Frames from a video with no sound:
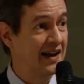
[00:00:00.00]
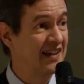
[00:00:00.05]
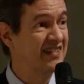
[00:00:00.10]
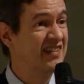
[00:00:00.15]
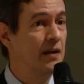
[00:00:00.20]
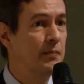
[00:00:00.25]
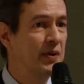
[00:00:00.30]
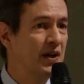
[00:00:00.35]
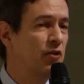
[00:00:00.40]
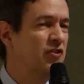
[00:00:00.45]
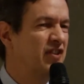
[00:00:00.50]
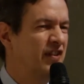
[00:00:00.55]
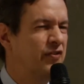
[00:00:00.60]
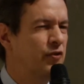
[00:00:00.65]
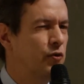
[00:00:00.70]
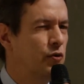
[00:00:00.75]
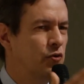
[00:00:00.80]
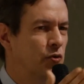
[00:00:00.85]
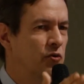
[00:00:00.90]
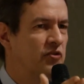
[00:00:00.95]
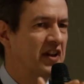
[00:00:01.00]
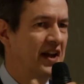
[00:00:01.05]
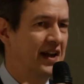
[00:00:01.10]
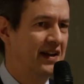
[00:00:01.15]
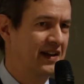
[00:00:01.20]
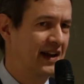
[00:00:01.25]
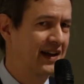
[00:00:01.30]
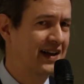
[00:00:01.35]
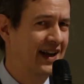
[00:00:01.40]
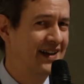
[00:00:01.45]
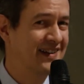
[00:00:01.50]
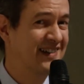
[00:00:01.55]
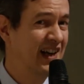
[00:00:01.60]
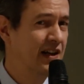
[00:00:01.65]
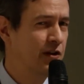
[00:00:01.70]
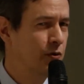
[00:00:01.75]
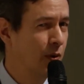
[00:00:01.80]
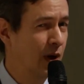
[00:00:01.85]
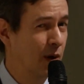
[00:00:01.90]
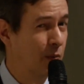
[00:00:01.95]
said, because if you do that, I can tell
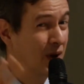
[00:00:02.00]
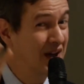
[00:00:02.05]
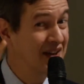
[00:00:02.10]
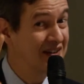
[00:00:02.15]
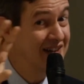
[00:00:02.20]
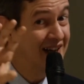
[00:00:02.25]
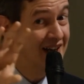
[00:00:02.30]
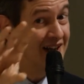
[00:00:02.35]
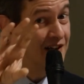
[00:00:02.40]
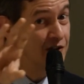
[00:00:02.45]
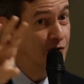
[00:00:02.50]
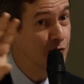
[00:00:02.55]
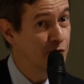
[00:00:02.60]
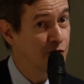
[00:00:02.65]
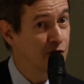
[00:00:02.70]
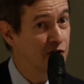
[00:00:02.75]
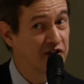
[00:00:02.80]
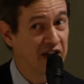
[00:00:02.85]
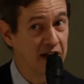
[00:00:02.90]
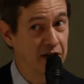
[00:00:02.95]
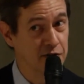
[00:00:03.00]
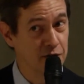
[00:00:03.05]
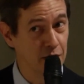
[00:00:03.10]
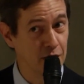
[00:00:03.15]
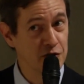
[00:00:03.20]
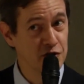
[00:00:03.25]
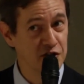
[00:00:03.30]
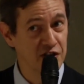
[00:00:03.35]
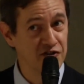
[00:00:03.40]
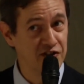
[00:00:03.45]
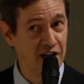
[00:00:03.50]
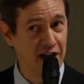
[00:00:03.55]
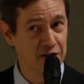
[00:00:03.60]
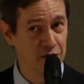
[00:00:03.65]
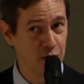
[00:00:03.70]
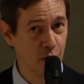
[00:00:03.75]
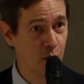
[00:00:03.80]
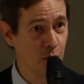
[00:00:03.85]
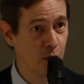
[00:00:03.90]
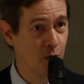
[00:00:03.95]
you, I will tell it to the Scientologists I
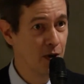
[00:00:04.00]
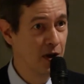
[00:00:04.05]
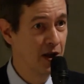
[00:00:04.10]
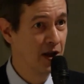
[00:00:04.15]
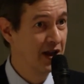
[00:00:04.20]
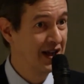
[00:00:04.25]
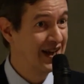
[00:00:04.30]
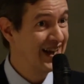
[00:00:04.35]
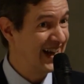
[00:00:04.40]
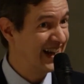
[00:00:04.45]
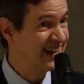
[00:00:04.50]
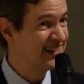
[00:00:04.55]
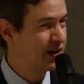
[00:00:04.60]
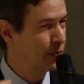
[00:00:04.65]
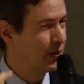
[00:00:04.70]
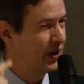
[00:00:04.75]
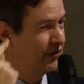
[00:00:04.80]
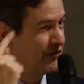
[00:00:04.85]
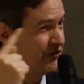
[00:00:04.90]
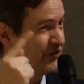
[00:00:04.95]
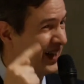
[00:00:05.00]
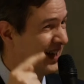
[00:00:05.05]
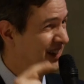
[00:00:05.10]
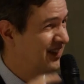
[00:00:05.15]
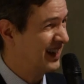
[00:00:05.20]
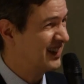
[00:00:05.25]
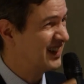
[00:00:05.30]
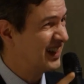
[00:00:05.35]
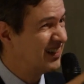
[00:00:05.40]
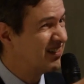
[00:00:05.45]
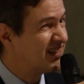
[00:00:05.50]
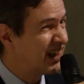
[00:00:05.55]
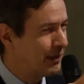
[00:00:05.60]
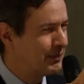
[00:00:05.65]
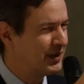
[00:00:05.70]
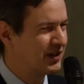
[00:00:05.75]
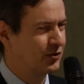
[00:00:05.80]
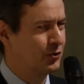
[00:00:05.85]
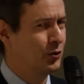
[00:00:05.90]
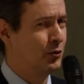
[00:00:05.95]
know, and they will think that Islam
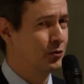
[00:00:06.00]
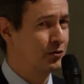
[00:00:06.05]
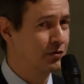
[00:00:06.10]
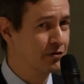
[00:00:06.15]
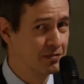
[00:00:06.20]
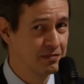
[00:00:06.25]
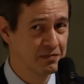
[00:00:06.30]
is good.